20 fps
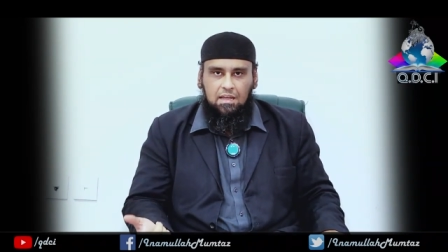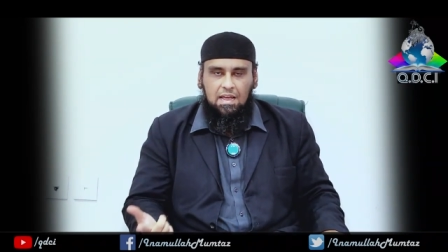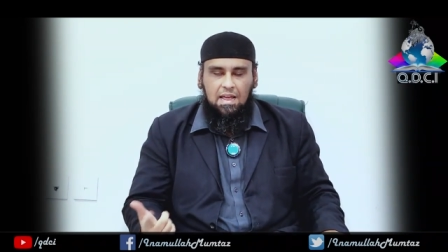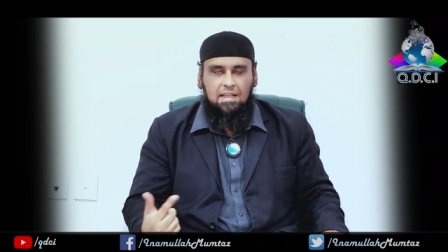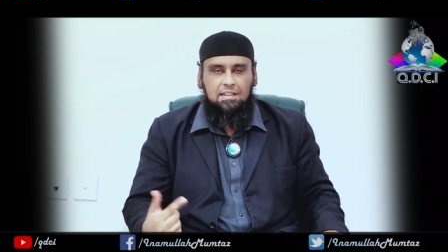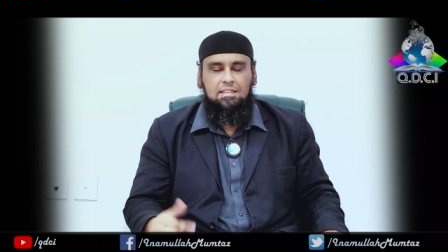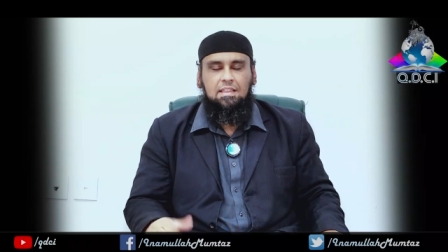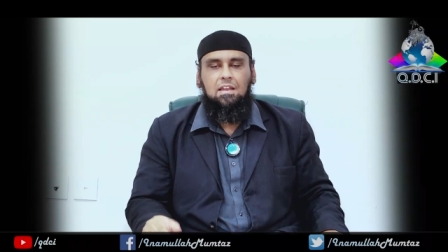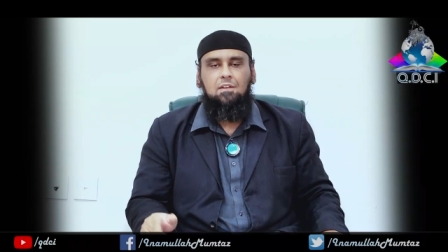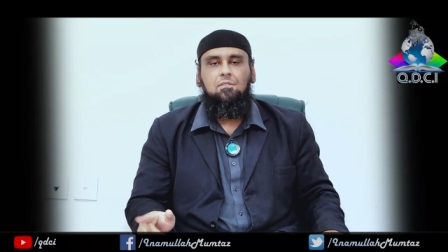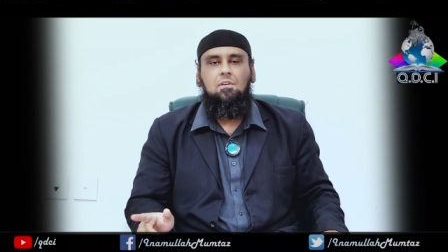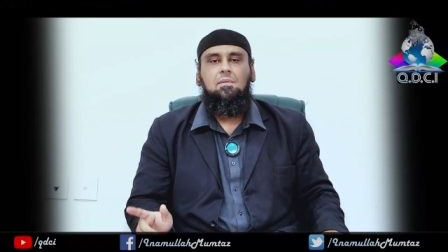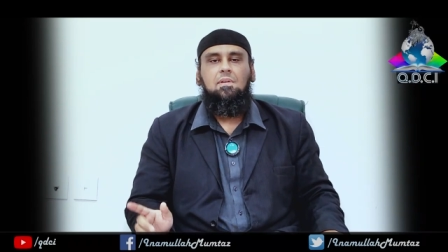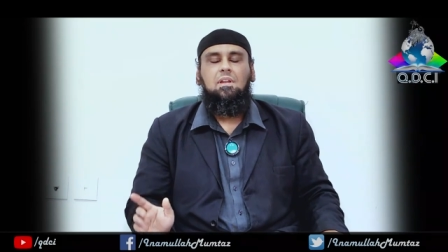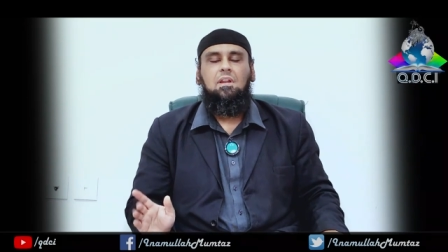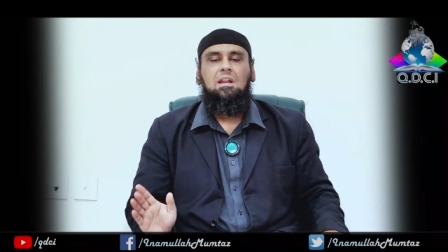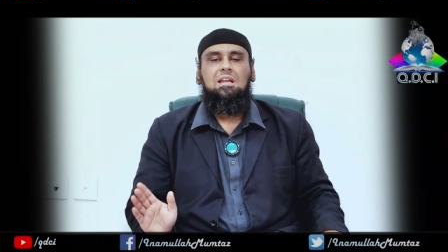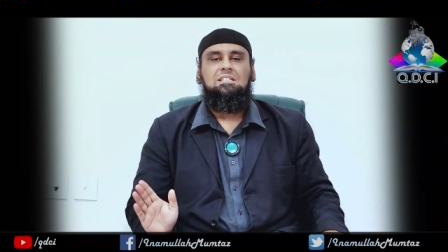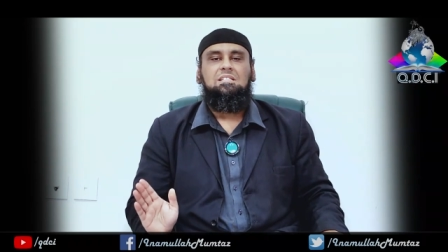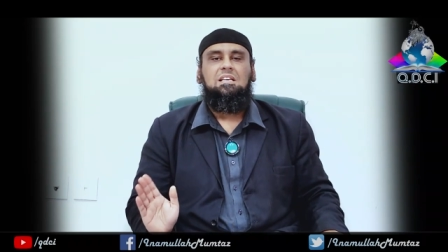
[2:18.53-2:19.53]
and then we
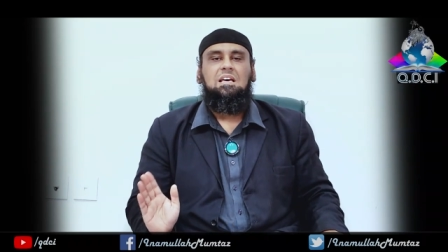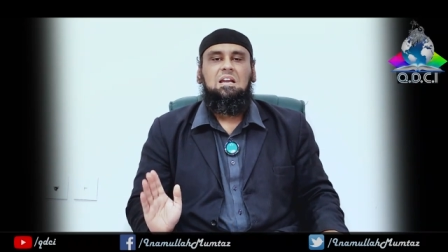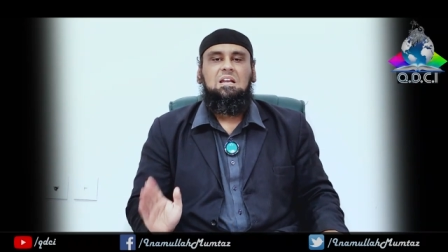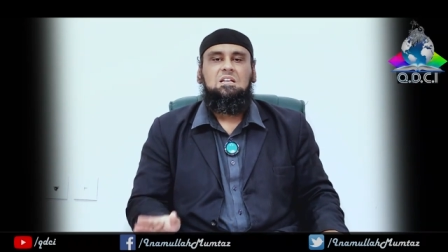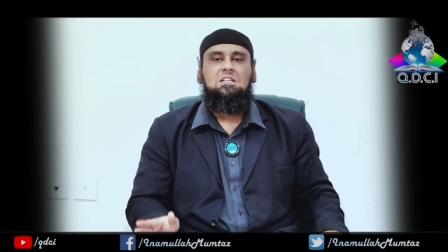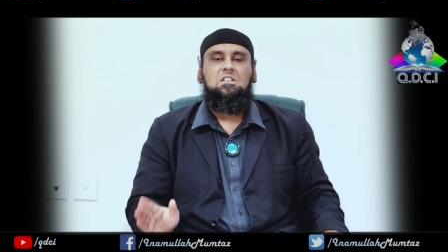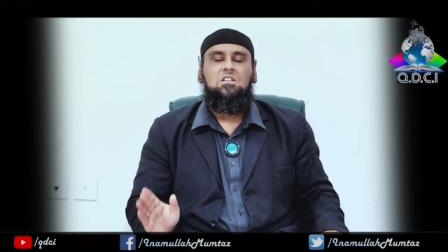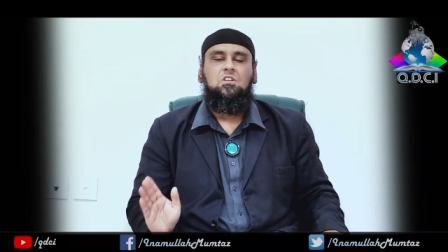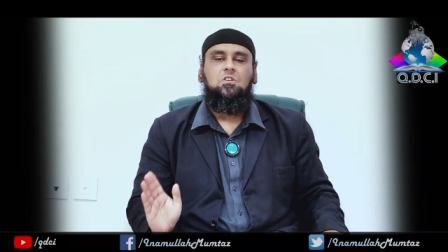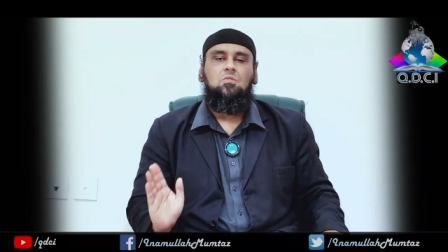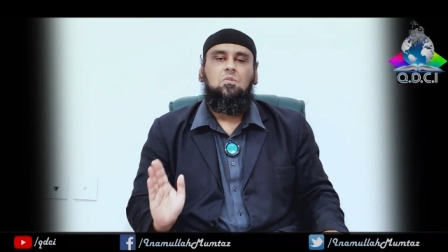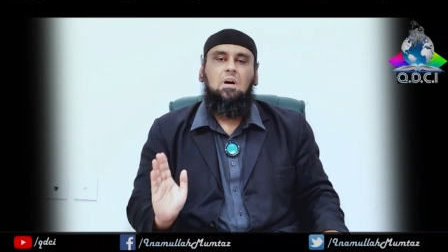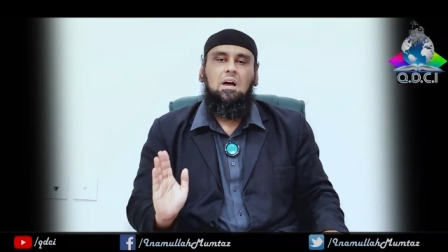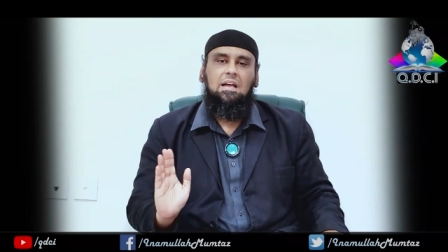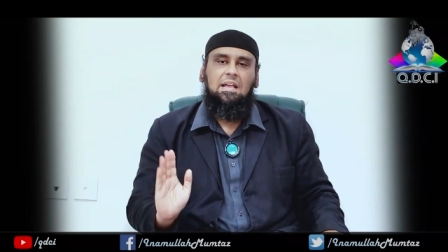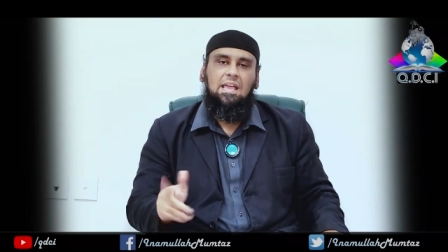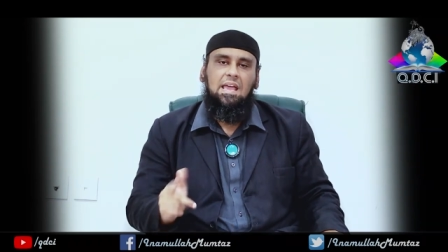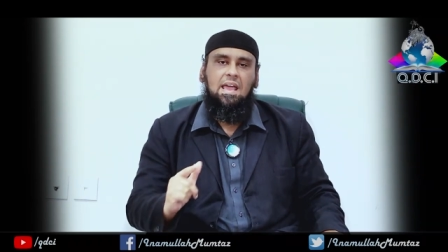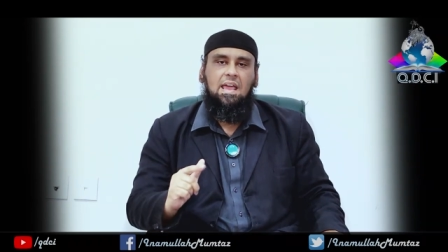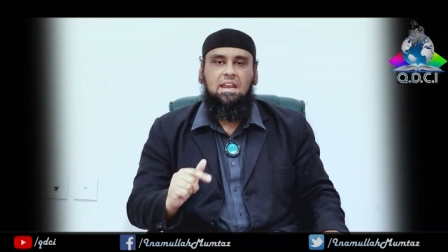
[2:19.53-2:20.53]
will resurrect you
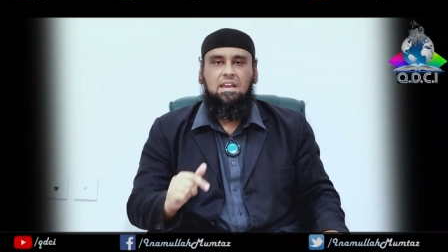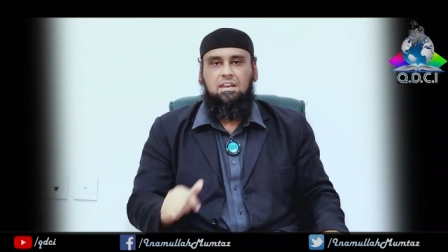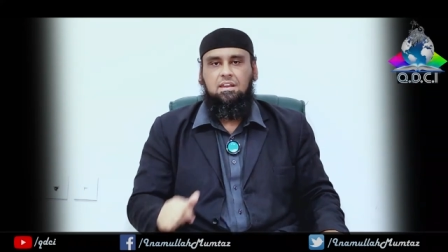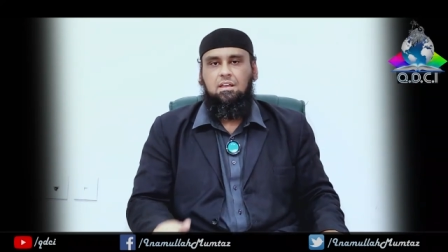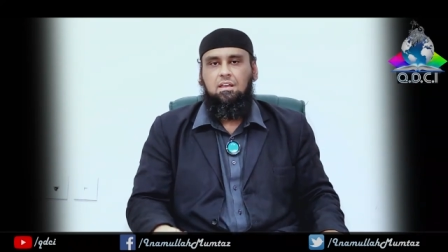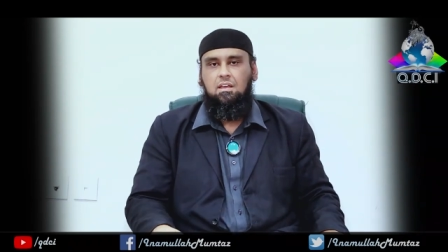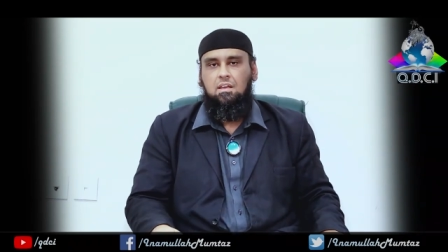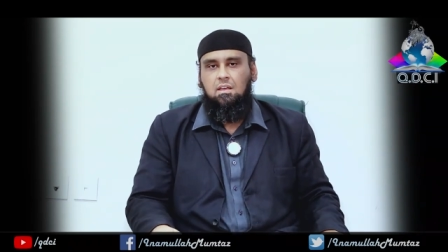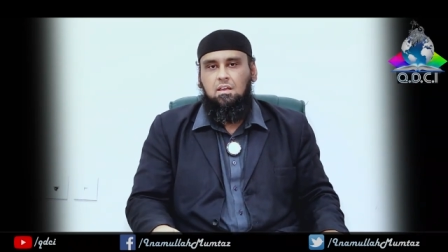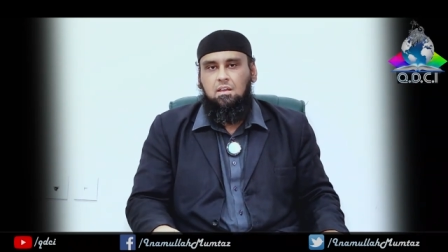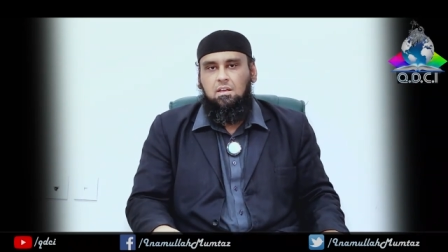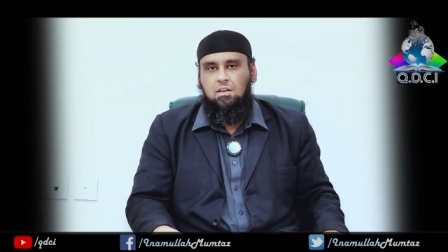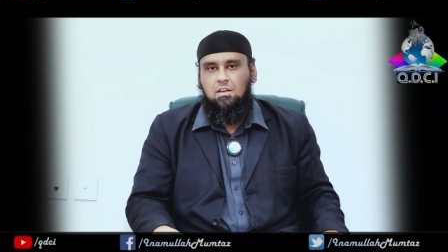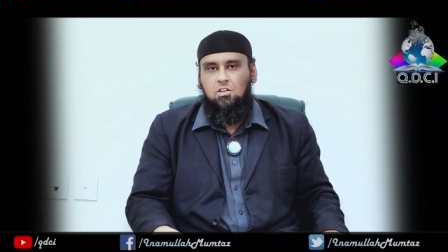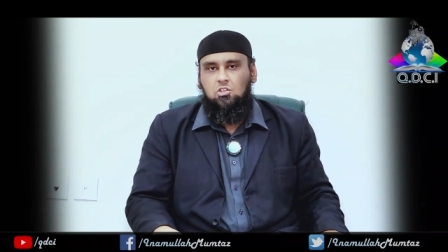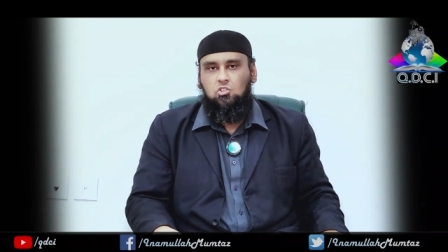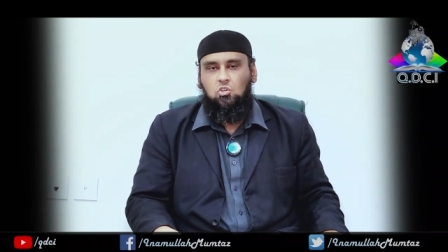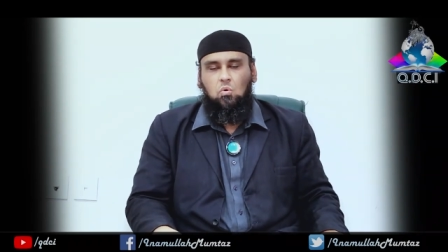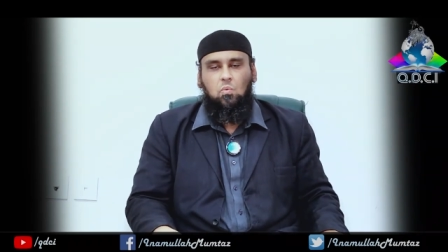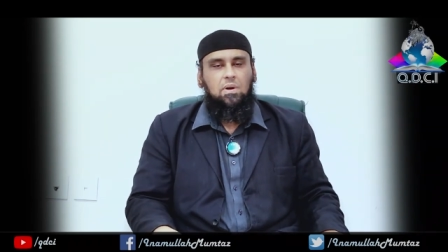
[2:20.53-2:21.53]
again.
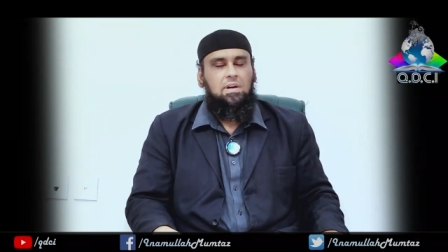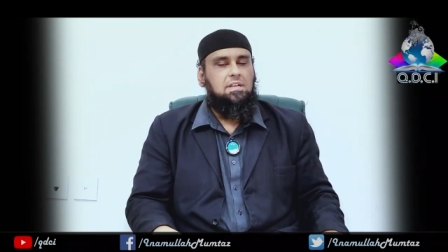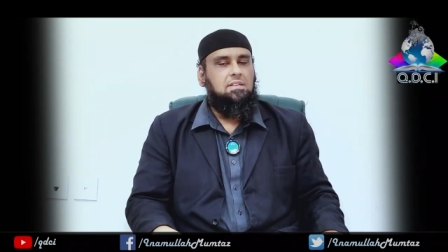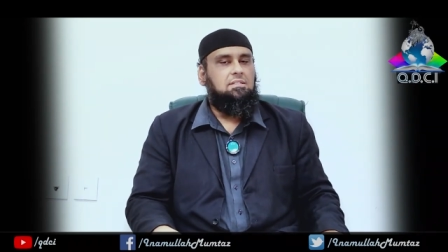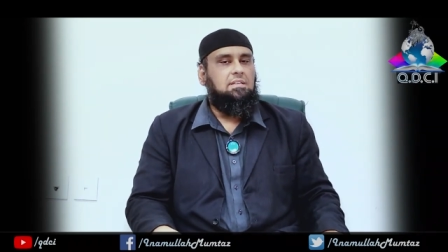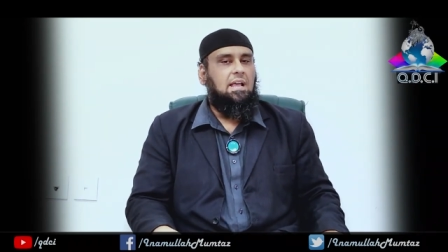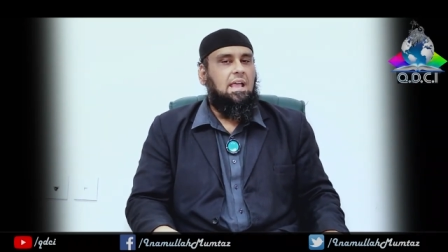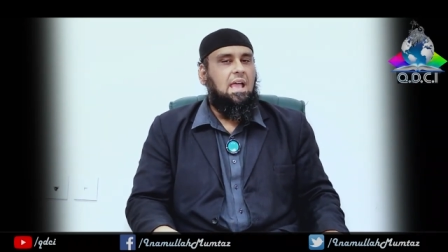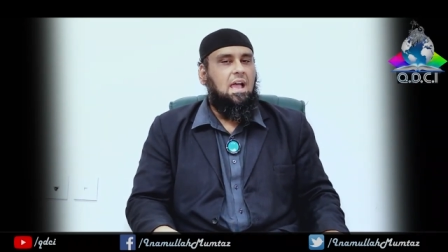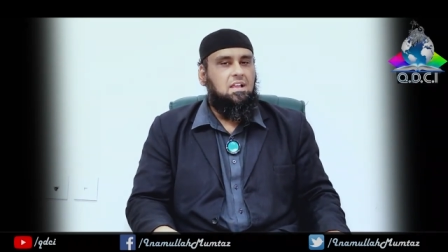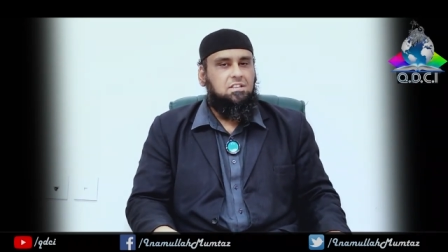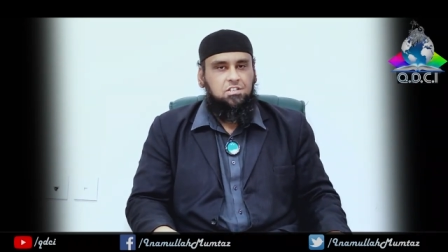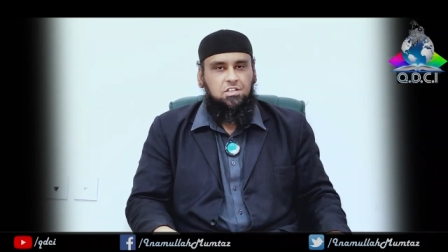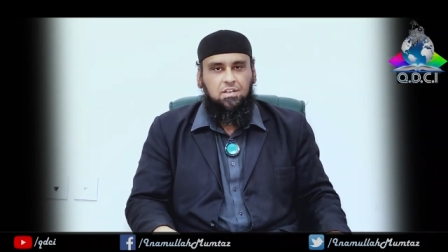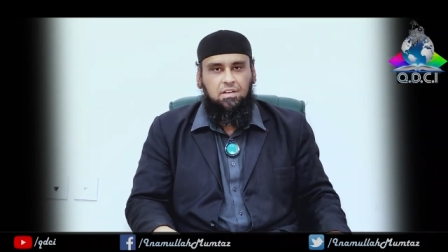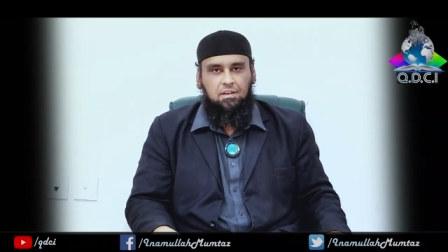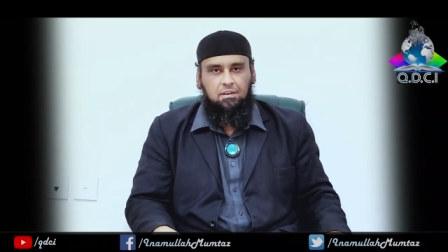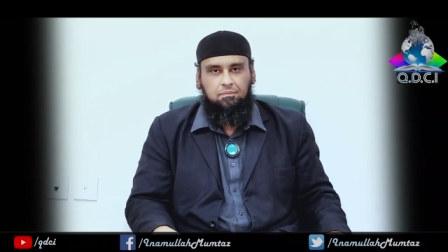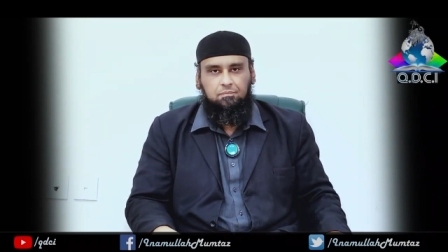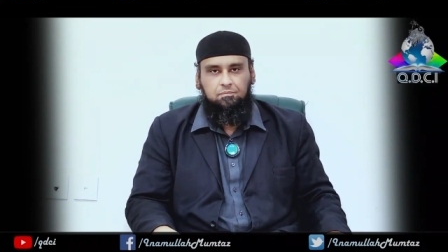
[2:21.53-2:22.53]
So what is the catch
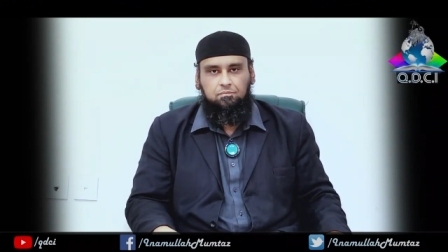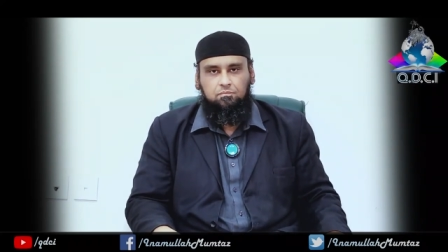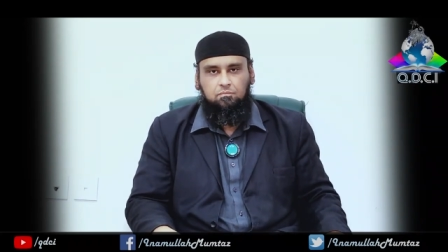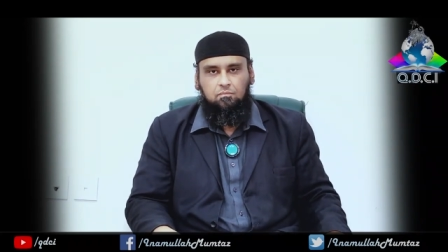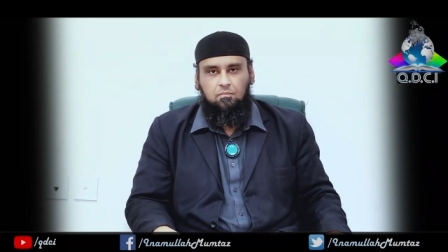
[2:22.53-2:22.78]
here?